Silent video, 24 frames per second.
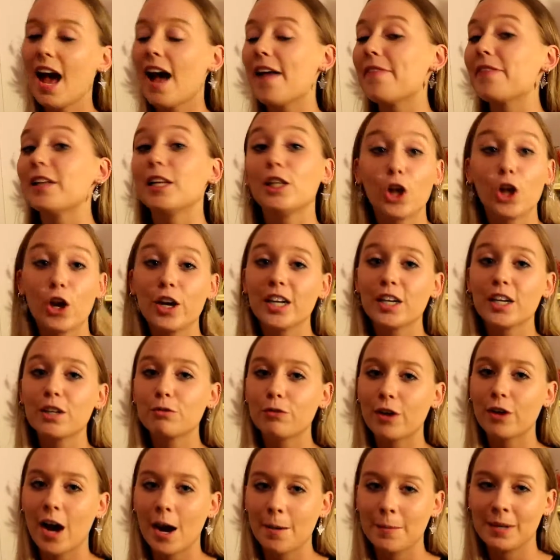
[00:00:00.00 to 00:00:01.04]
and the learning
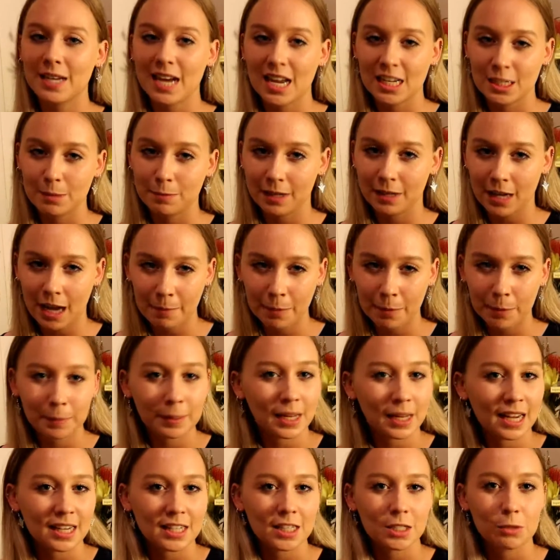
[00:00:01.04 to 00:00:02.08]
environment has become a
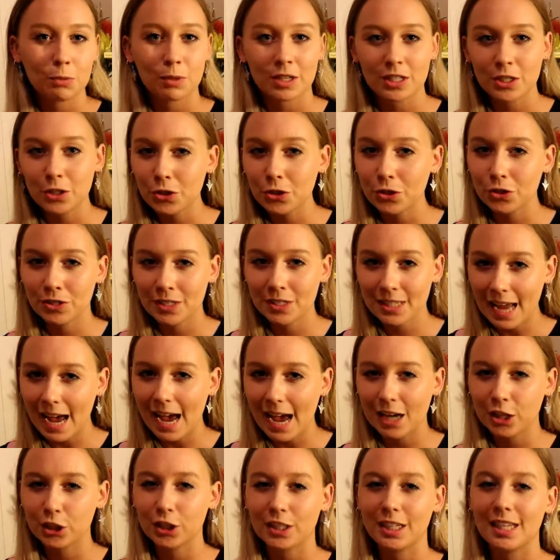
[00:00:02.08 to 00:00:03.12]
place where students are
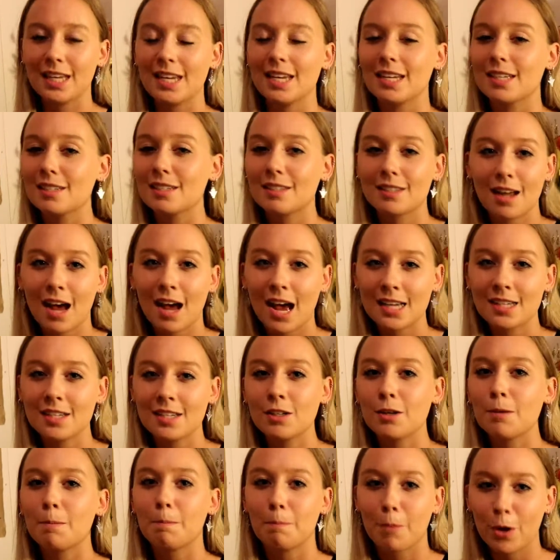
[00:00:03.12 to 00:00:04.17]
actually
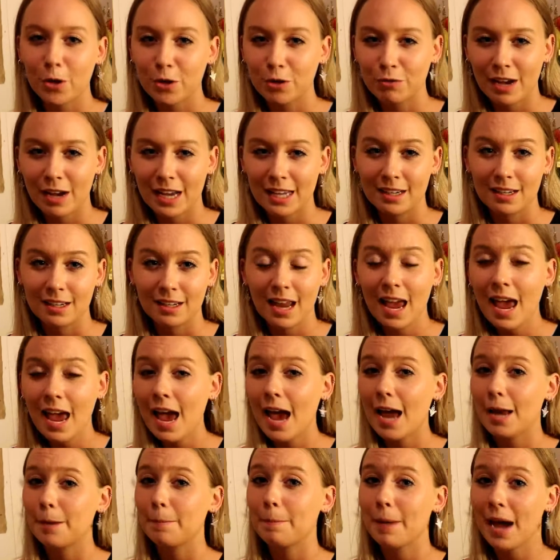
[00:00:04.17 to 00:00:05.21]
excited, motivated
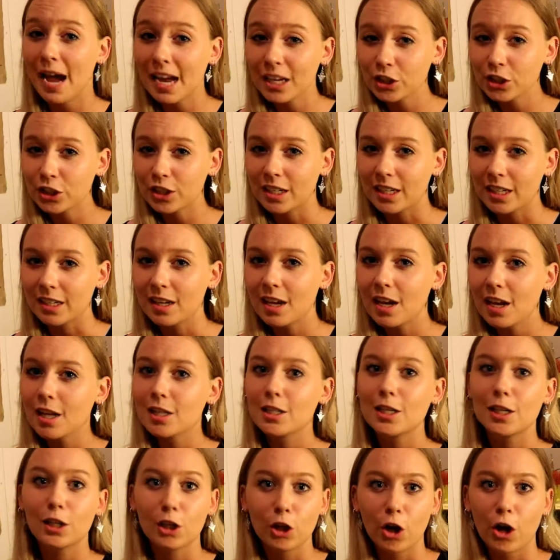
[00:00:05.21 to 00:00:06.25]
and passionate
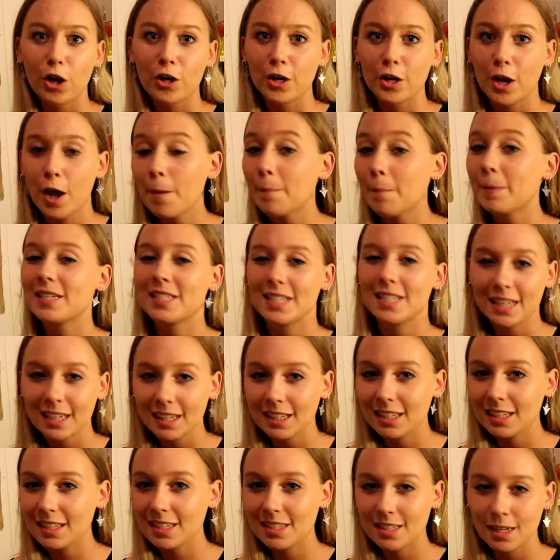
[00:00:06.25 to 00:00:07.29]
to learn,
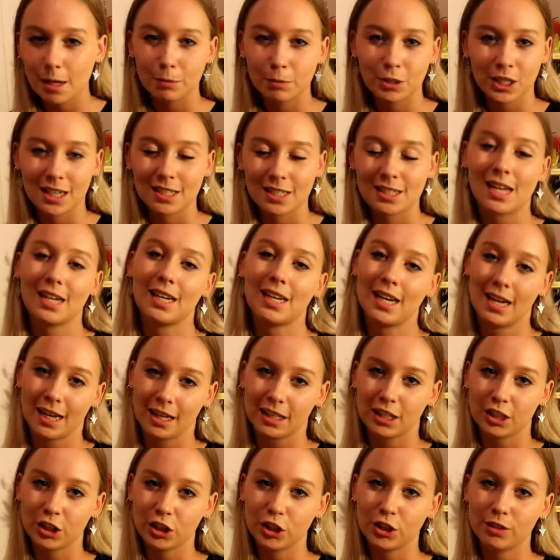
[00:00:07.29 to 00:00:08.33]
particularly in subjects like
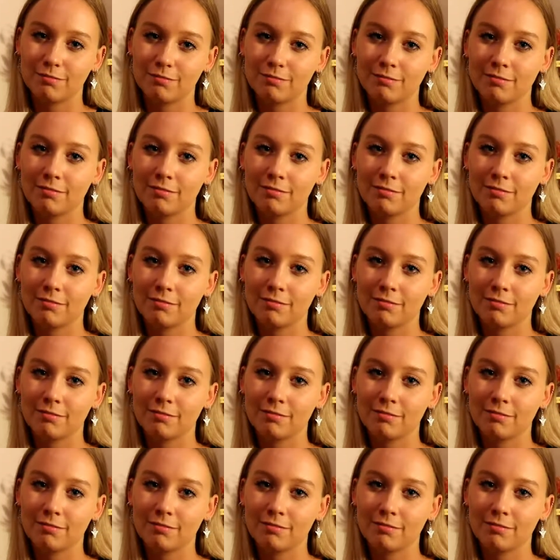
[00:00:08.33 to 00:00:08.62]
English.